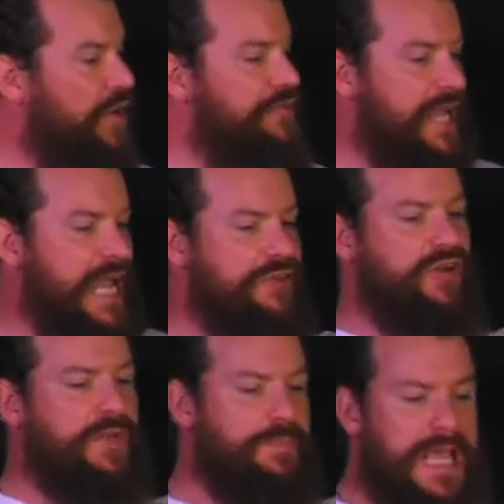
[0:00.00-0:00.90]
of the
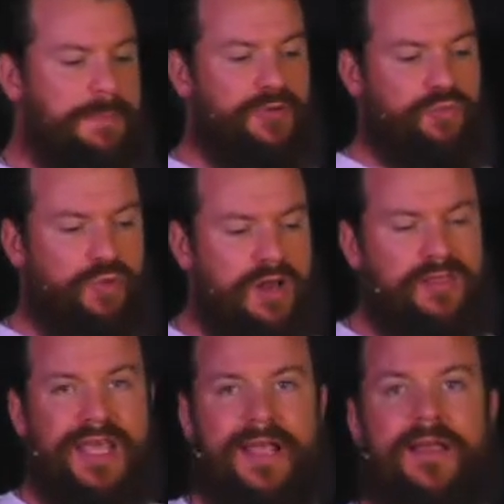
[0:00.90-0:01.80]
Israelite people is
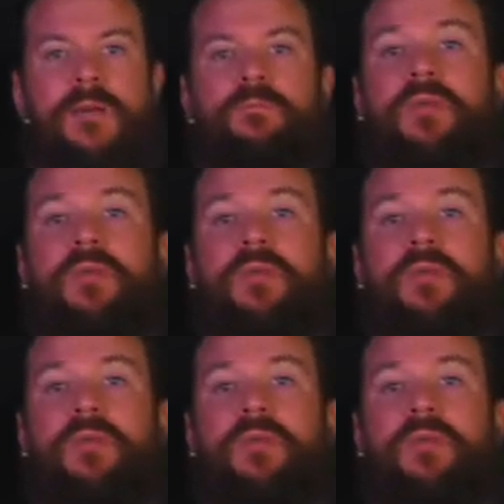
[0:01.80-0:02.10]
one thing,